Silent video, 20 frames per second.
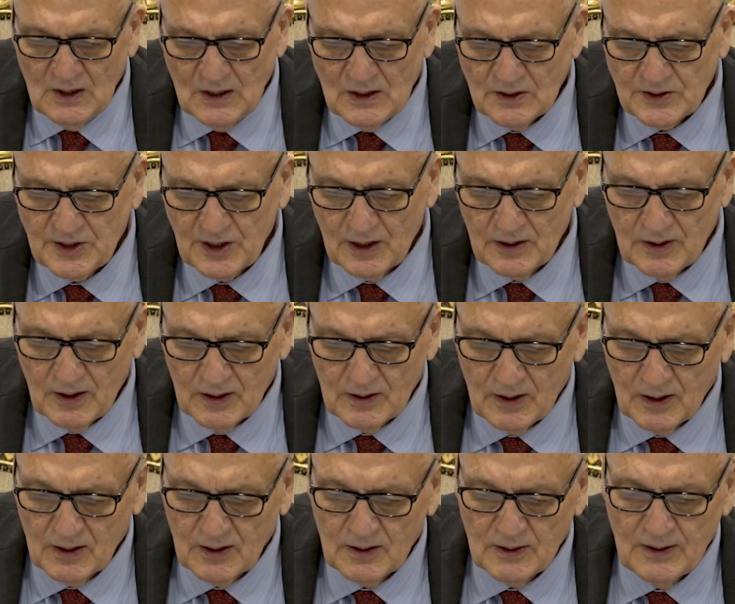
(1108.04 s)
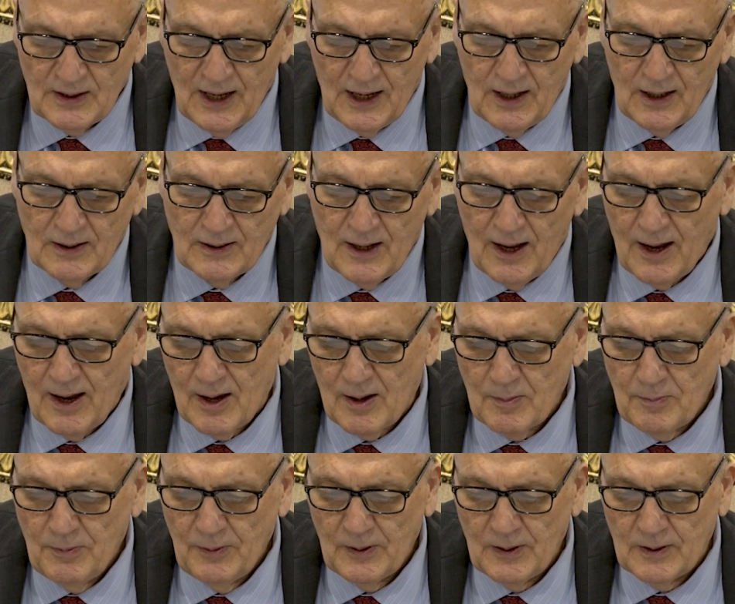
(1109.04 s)
said that
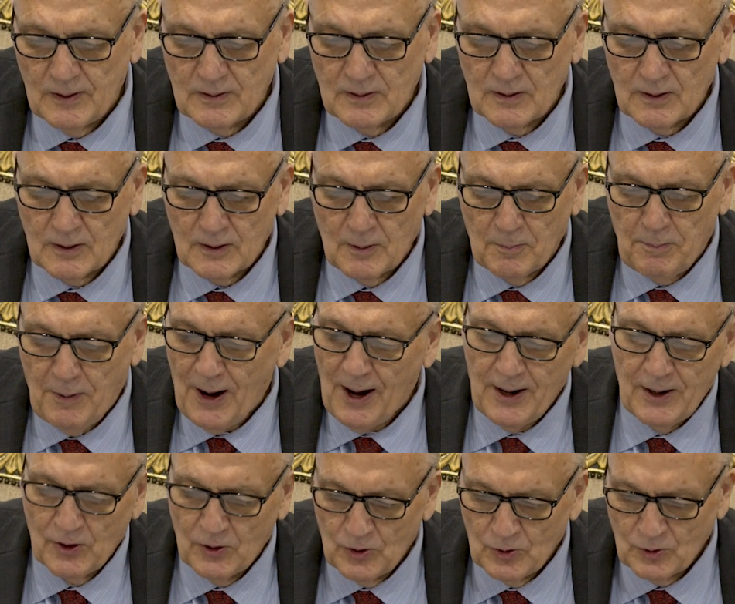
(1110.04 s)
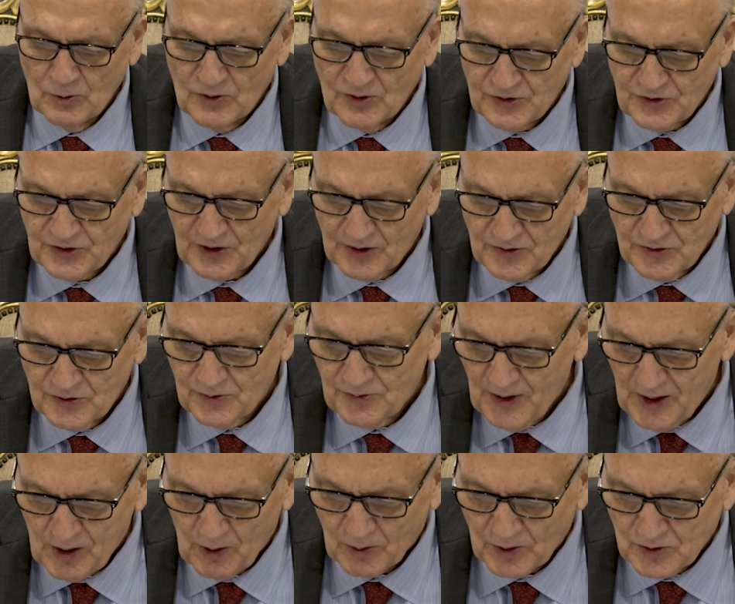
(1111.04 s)
Nadab and Abihu, the sons of
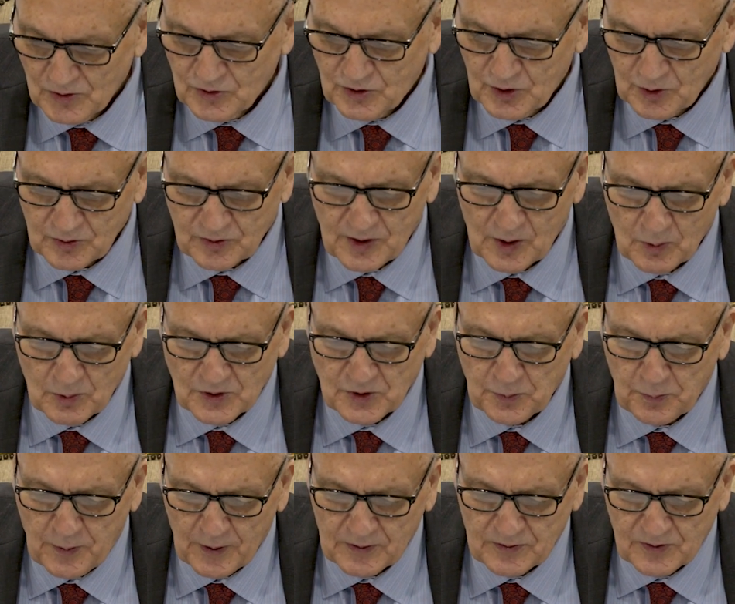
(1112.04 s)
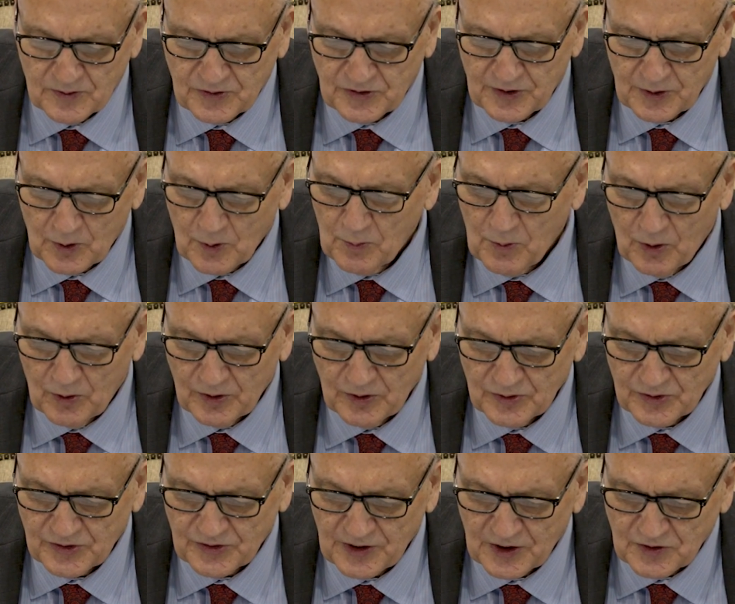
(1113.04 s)
Aaron, took their respective
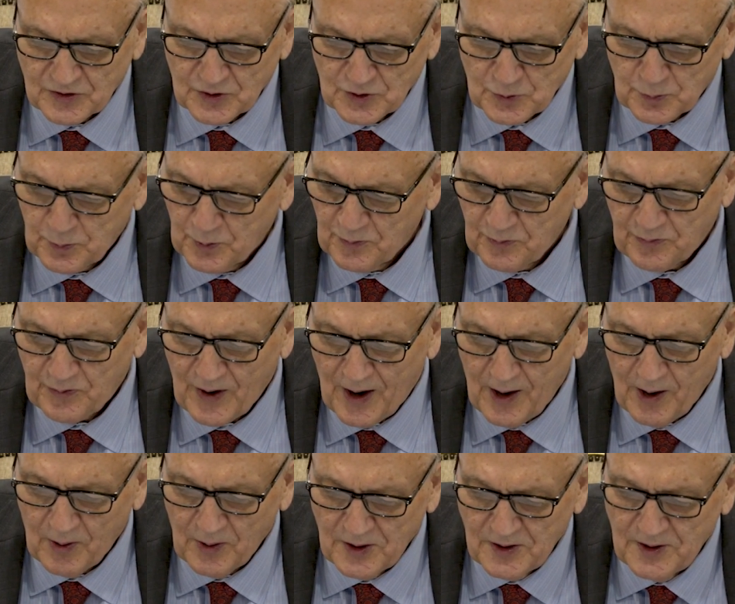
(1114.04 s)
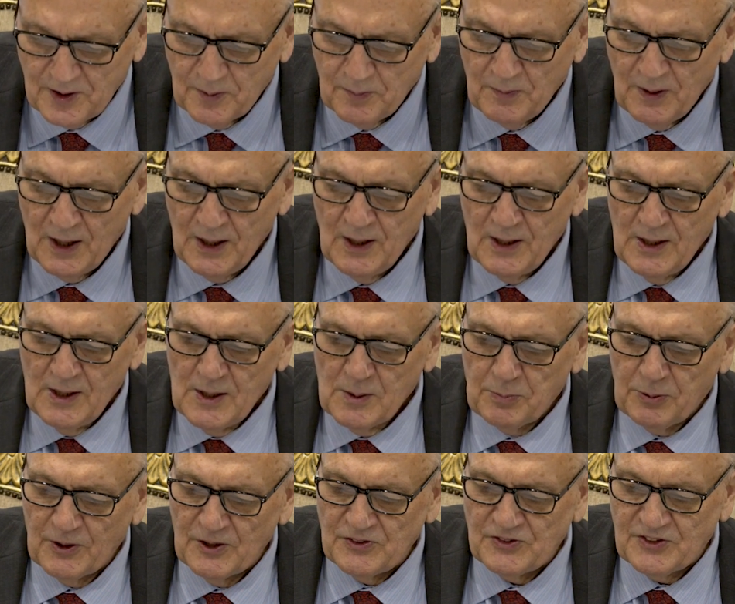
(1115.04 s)
ceremonial censers, put fire in them,
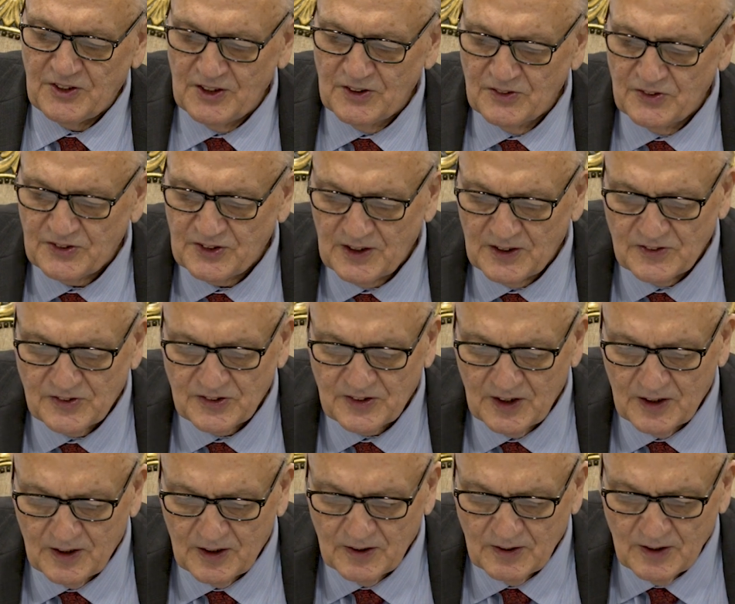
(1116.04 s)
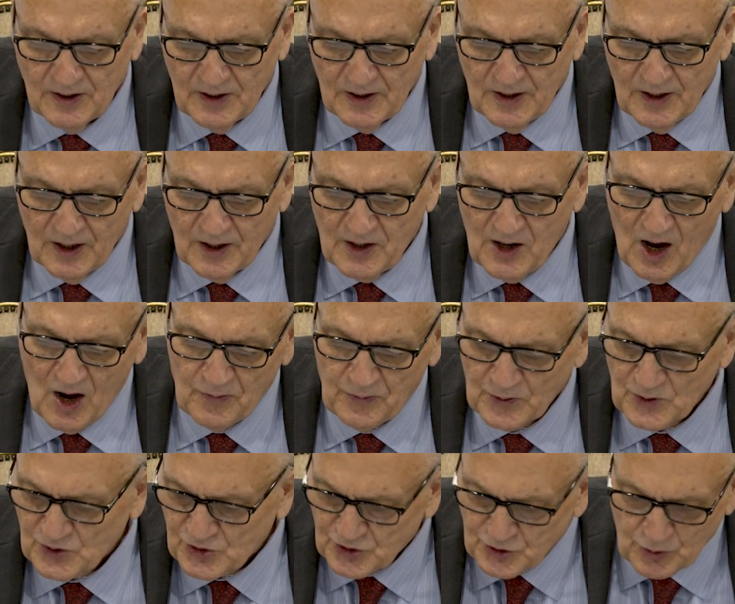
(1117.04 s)
placed incense in it, and
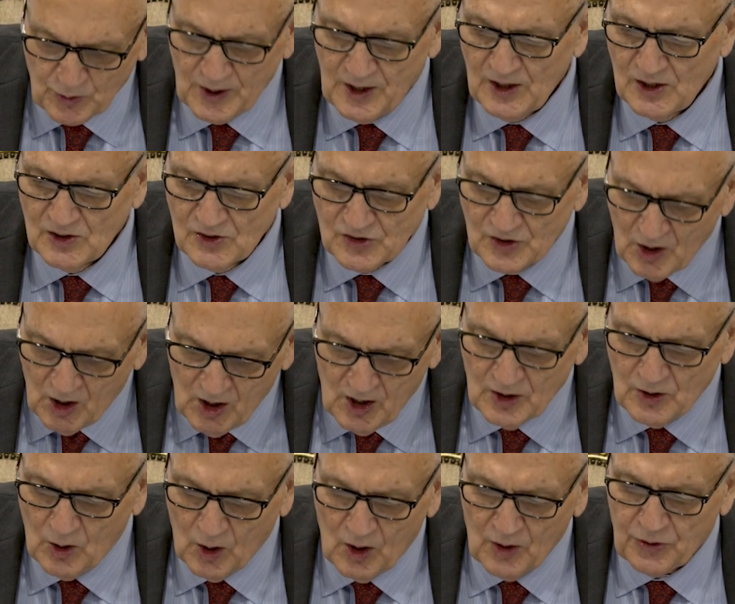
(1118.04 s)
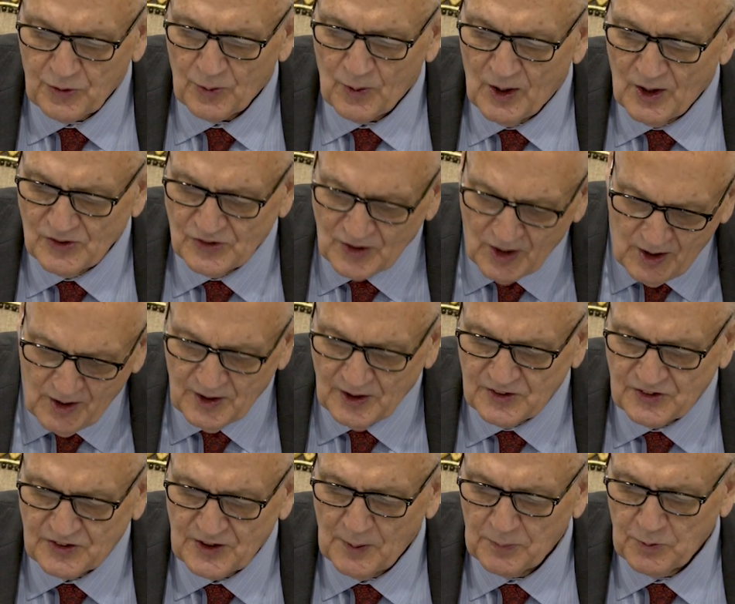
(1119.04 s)
offered strange, unauthorized,
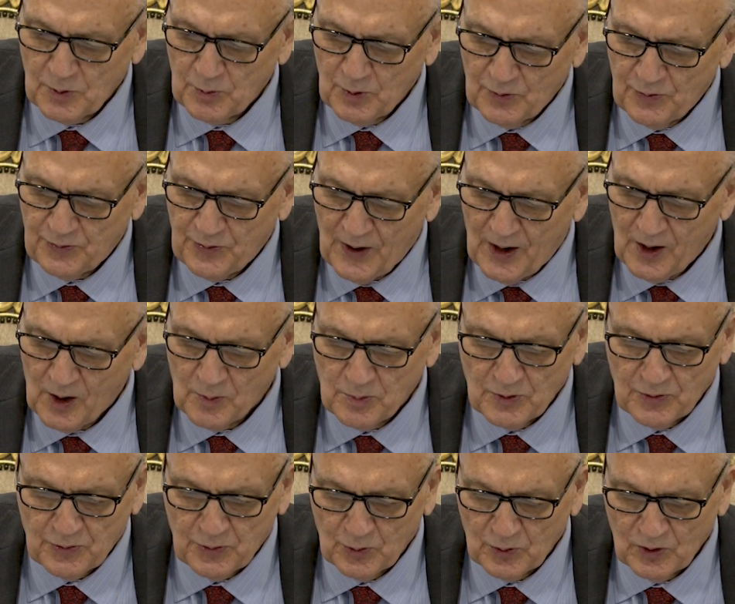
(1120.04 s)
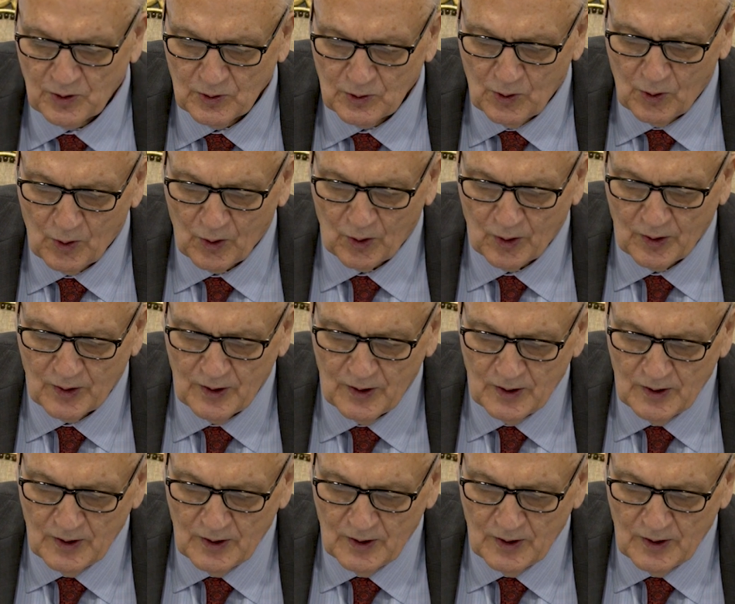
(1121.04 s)
unacceptable fire before the Lord,